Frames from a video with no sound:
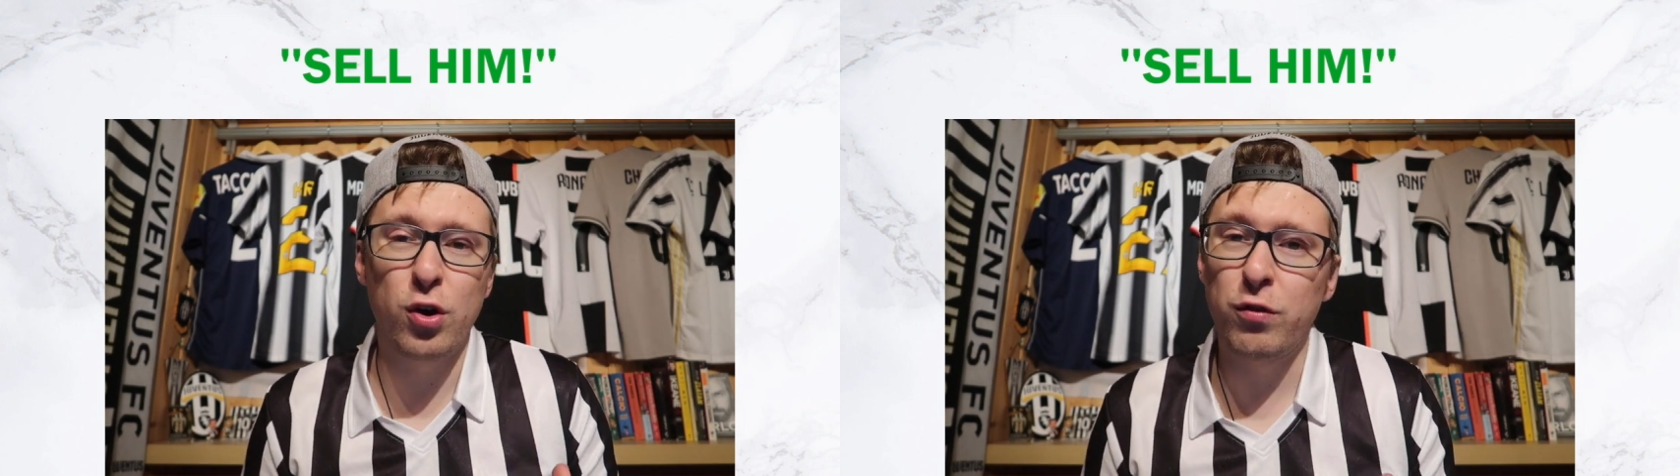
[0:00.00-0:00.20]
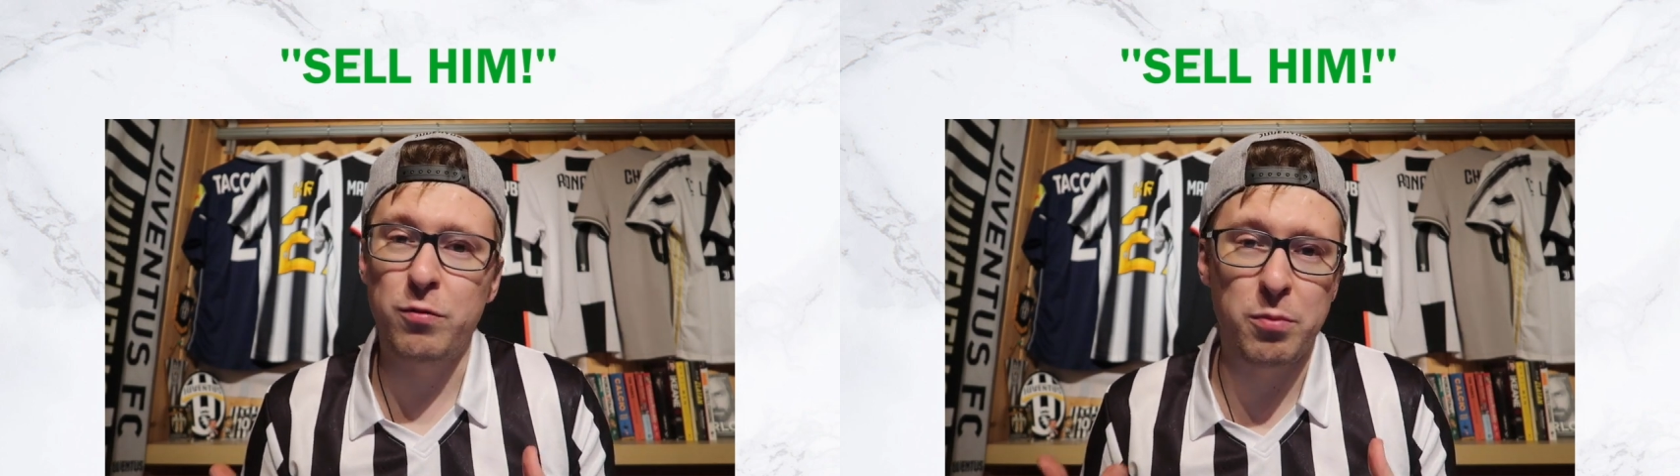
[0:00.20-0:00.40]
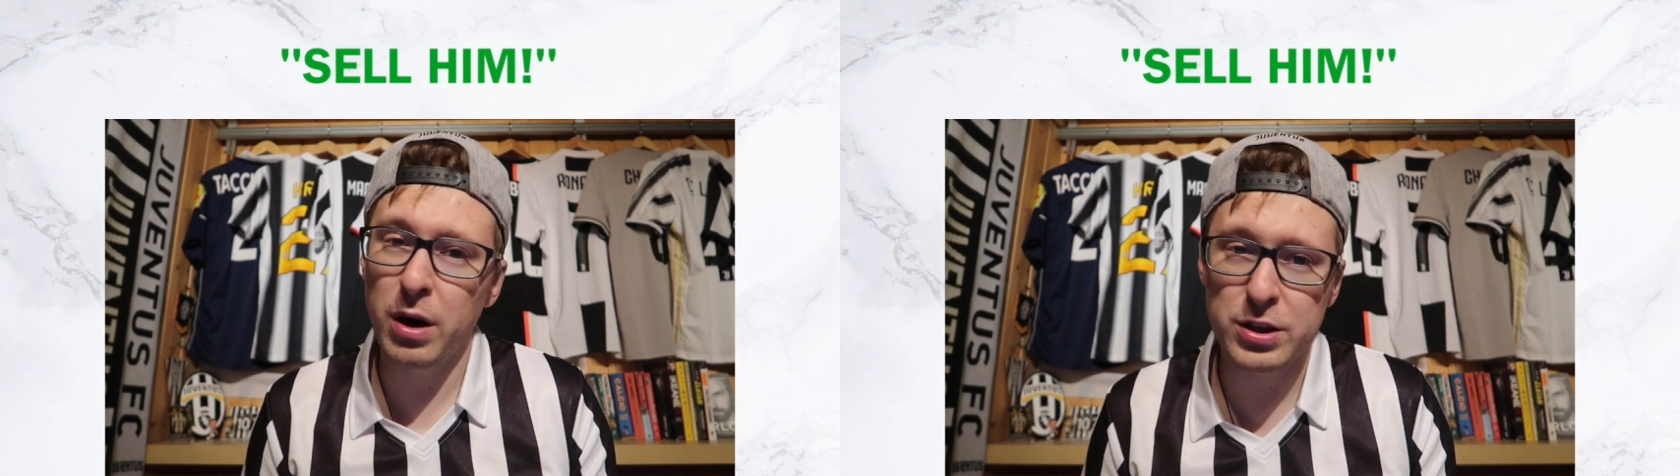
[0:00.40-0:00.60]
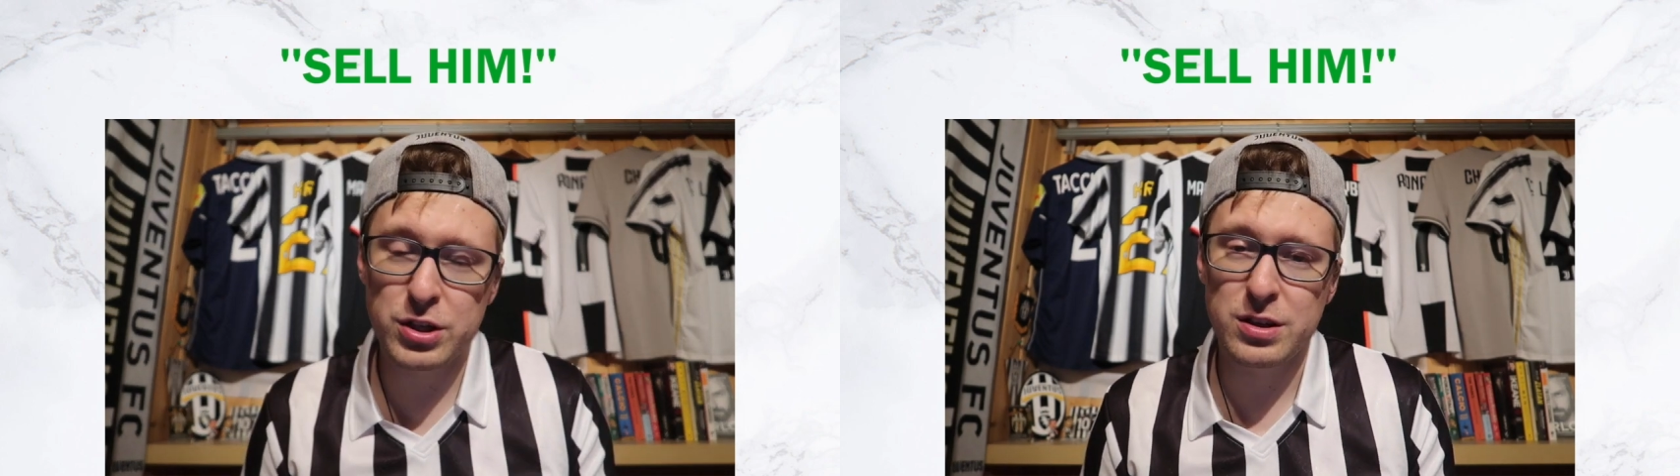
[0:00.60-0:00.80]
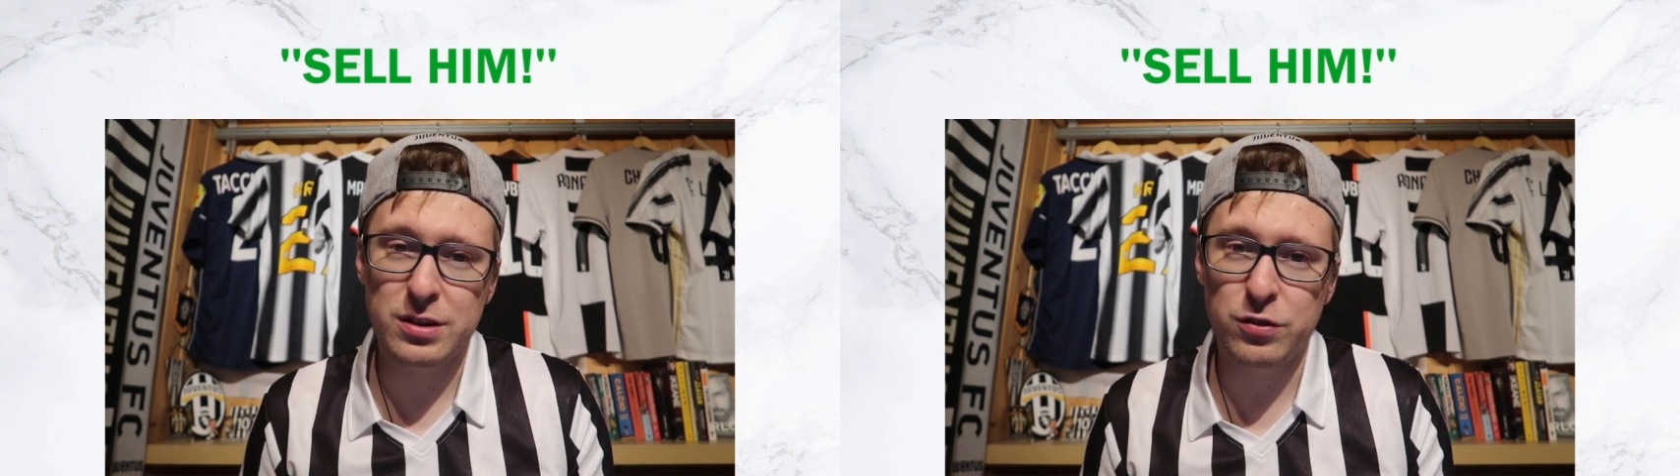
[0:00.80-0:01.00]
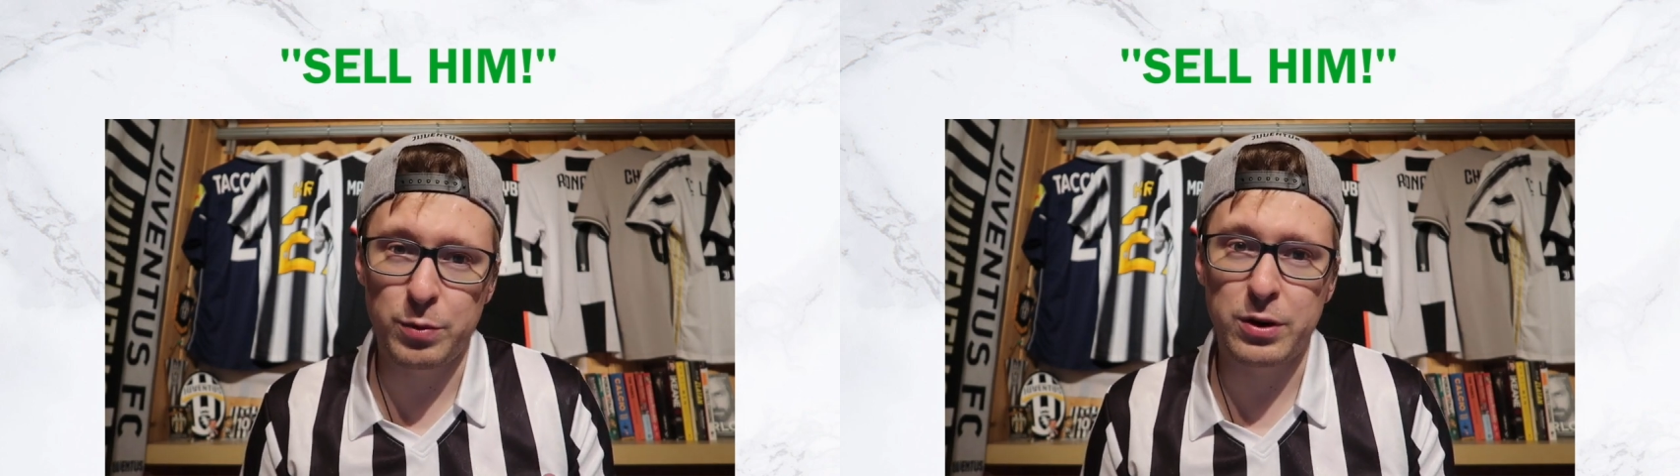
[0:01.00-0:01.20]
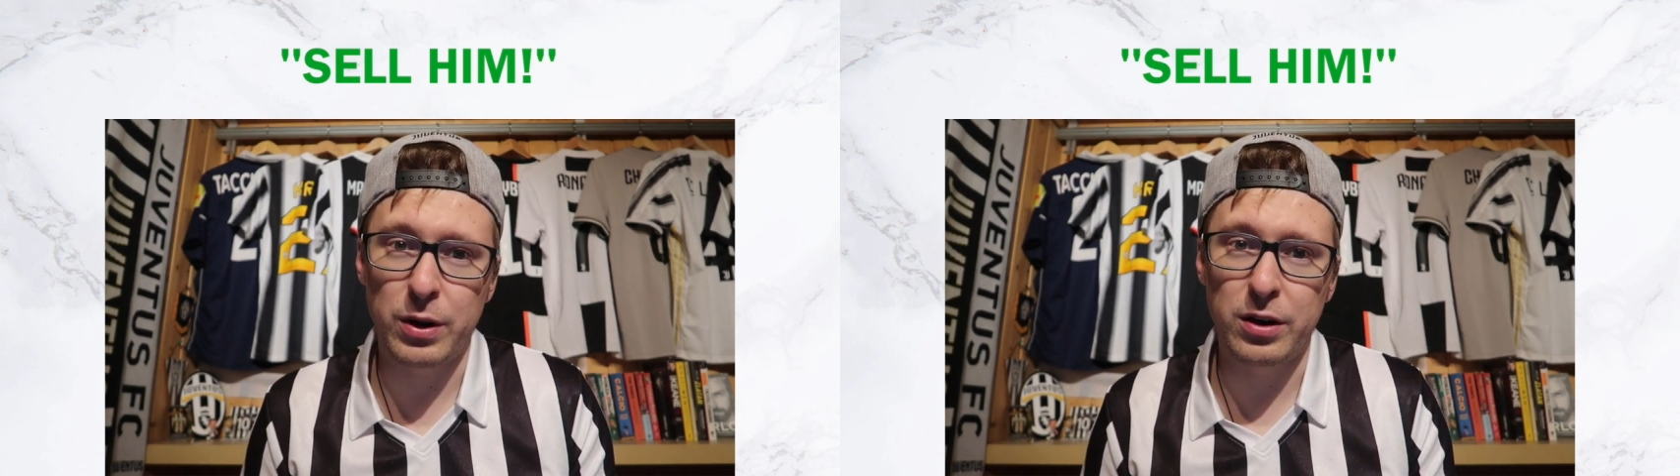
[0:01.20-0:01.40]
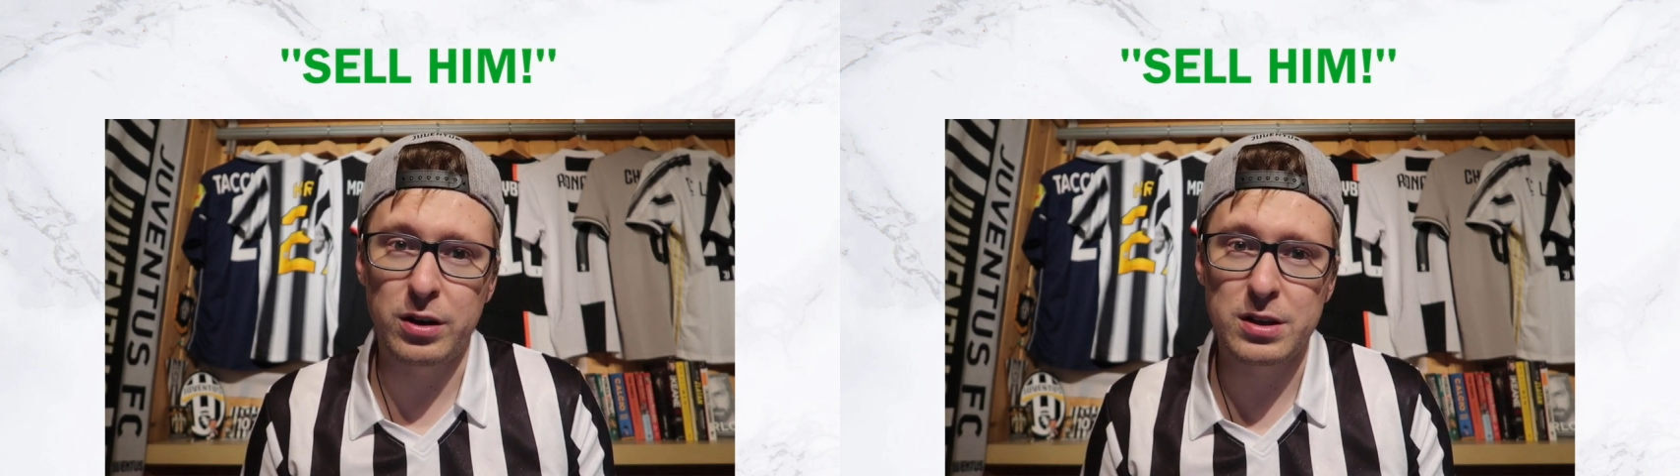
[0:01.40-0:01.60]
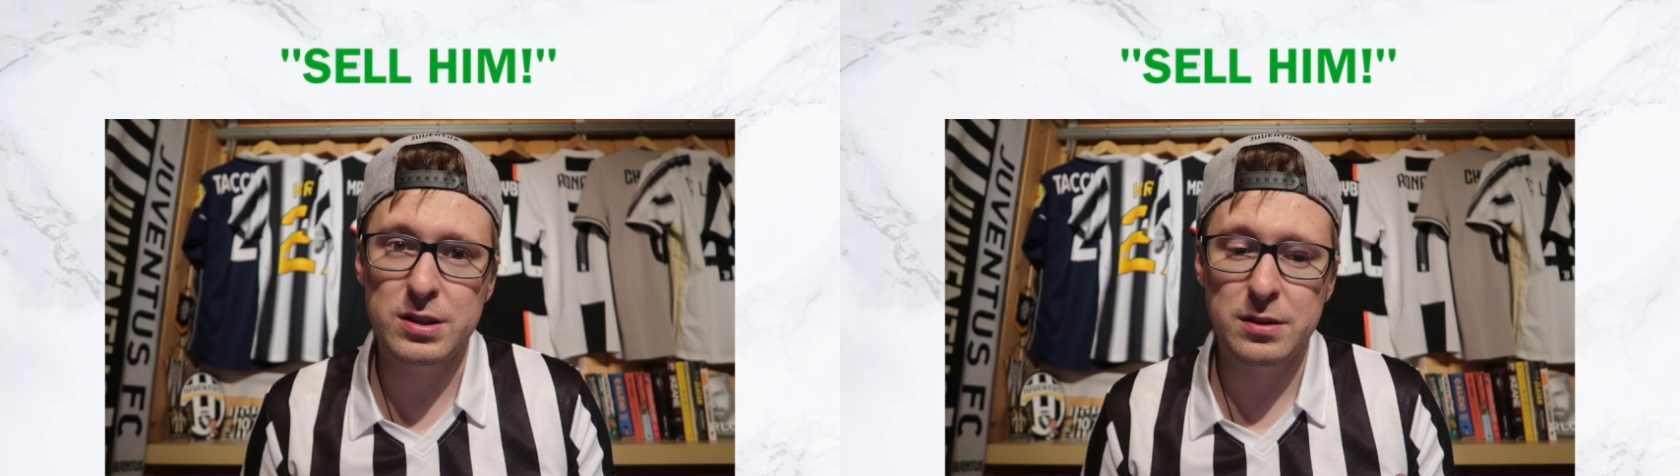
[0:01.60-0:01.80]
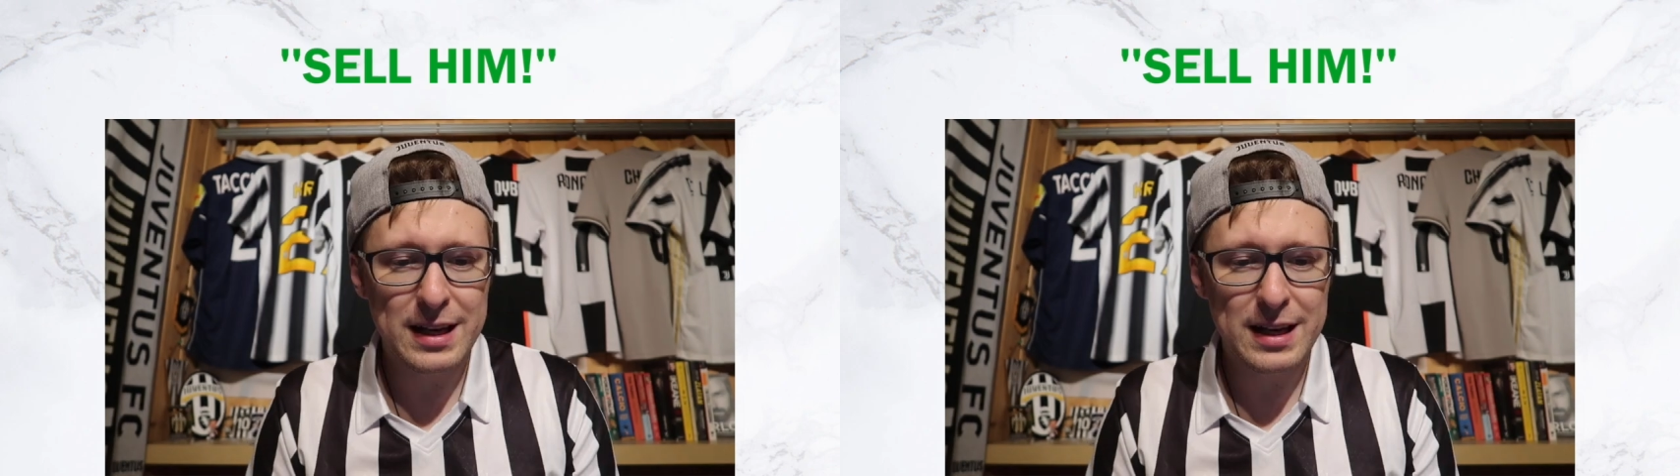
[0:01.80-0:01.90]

solve much, to be quite honest.